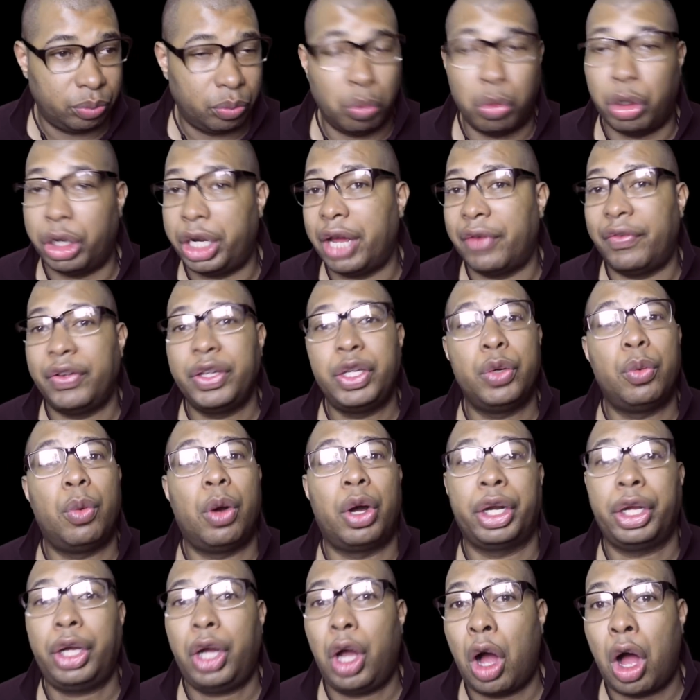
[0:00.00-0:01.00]
Whatever you
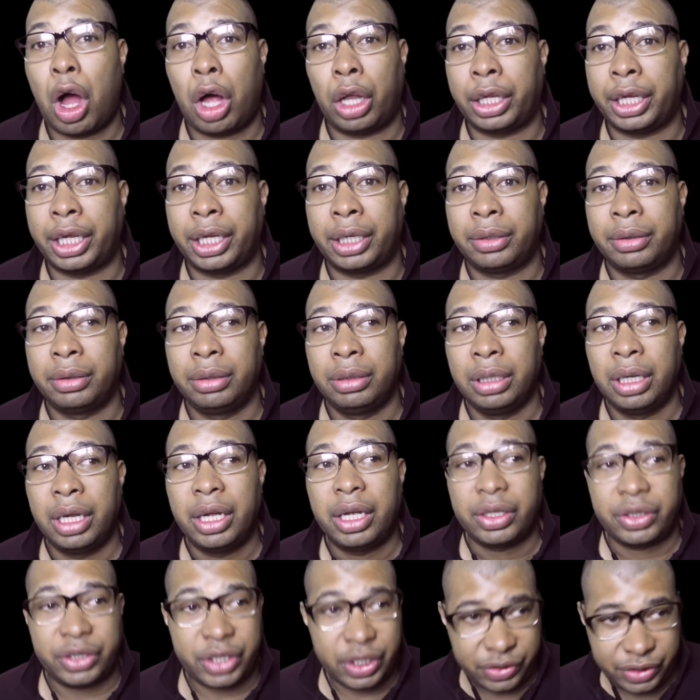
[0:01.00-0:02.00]
want to call it.
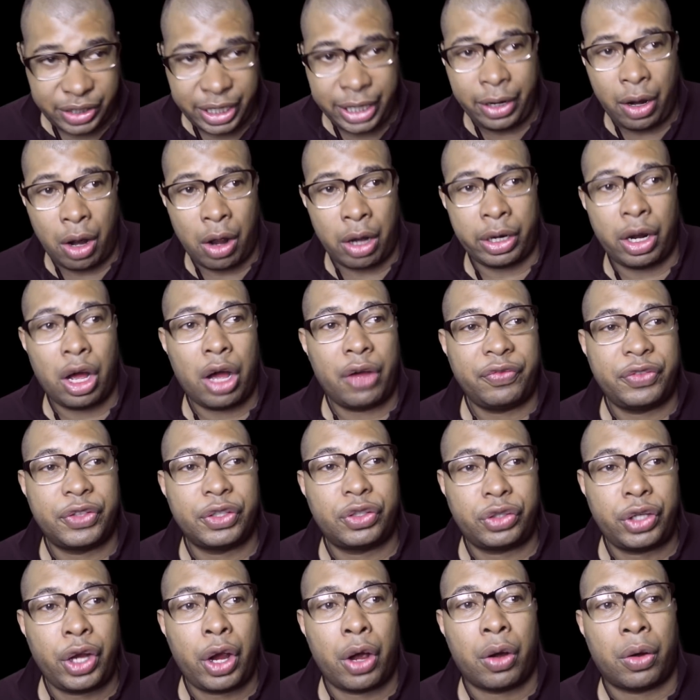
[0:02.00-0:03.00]
Just get on off the
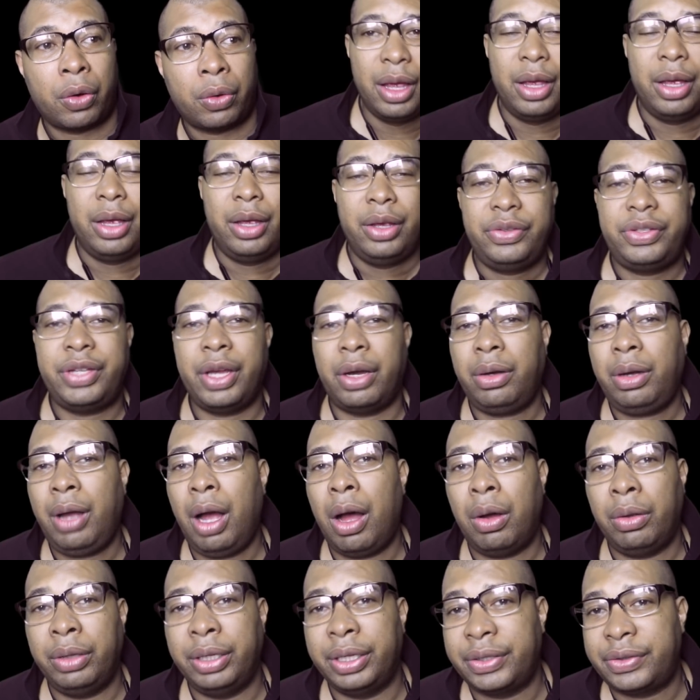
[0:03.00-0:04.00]
show. So
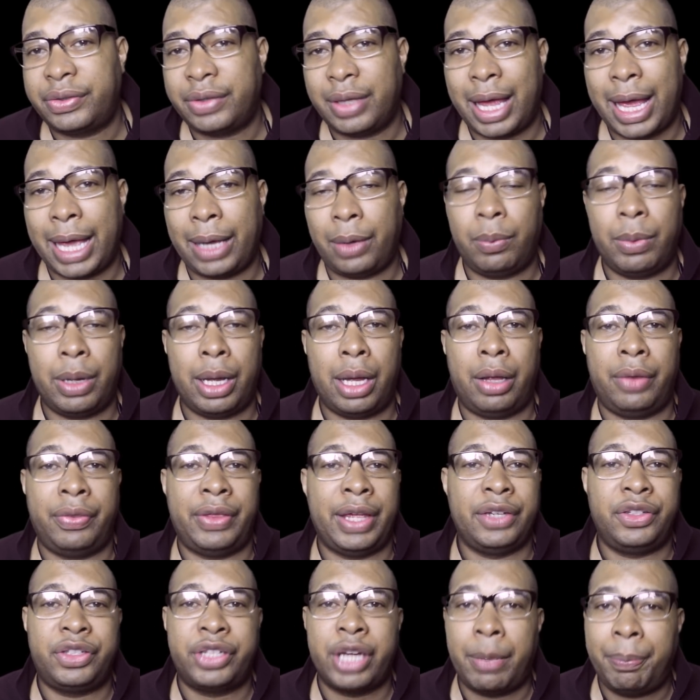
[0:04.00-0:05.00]
Cola's like, well,
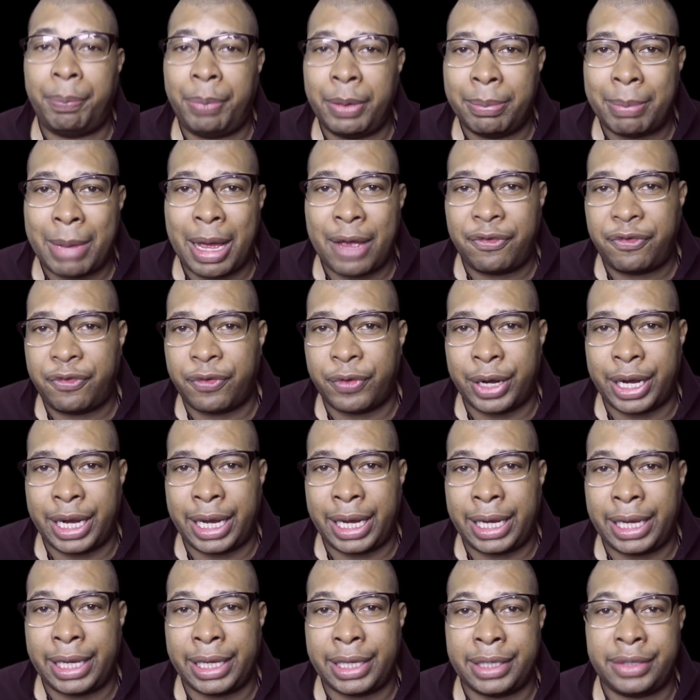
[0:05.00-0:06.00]
they jump in my
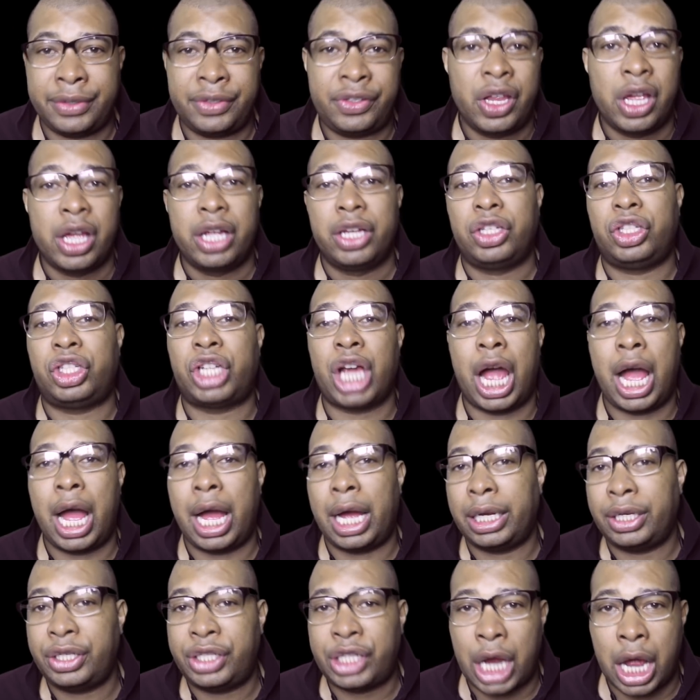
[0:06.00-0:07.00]
friends.
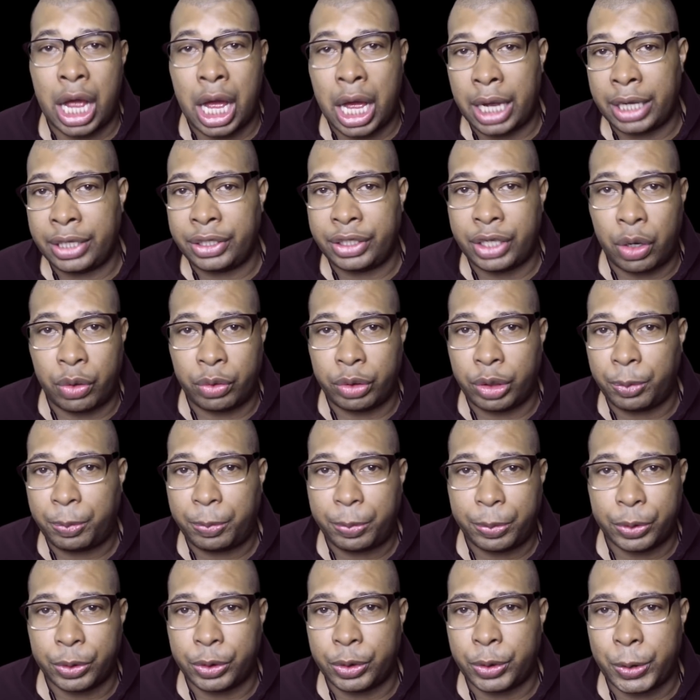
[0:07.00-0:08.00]
John don't
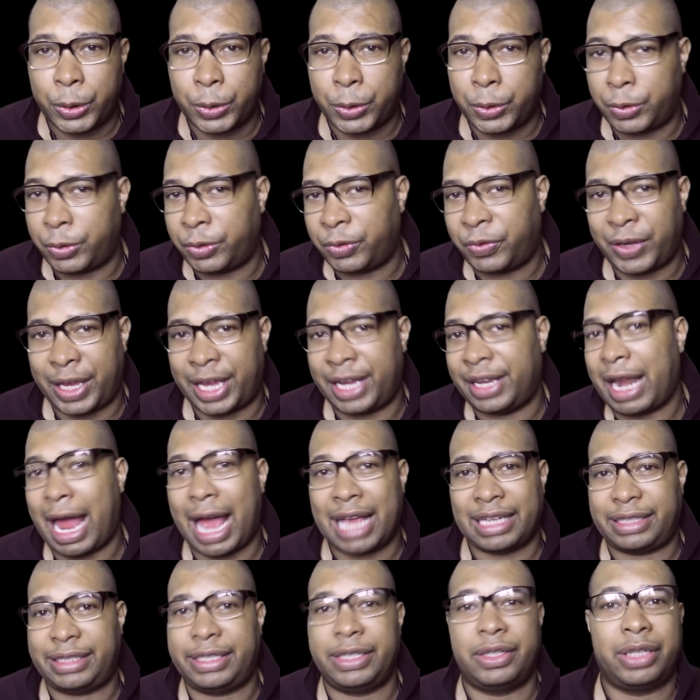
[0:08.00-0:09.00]
approve. And
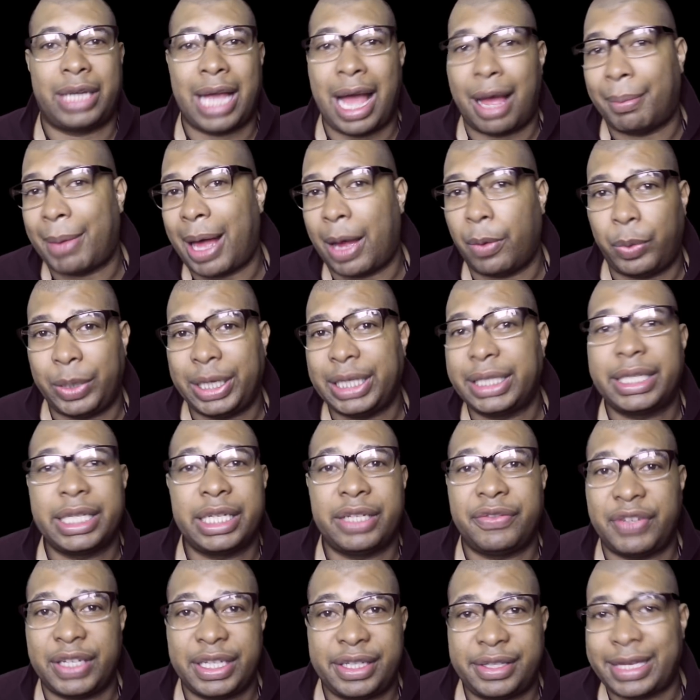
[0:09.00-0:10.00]
I still got my
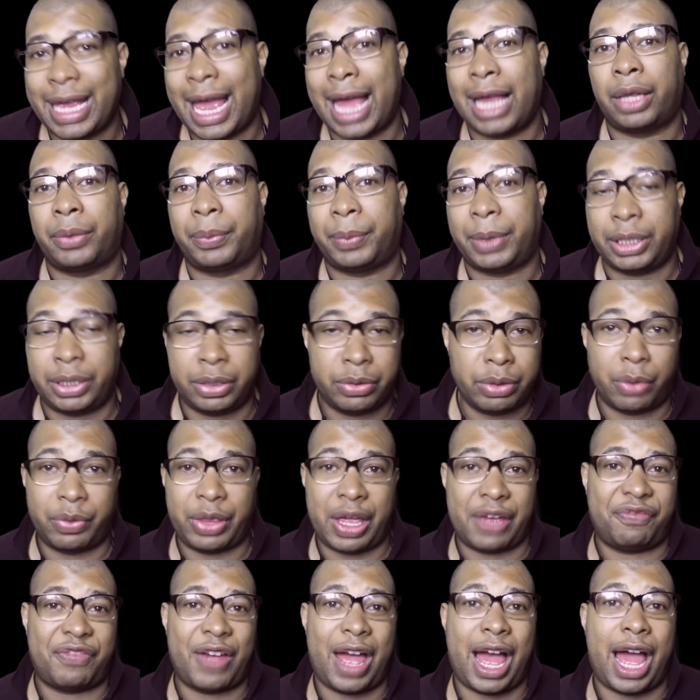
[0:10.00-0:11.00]
WeTV salary. You know, that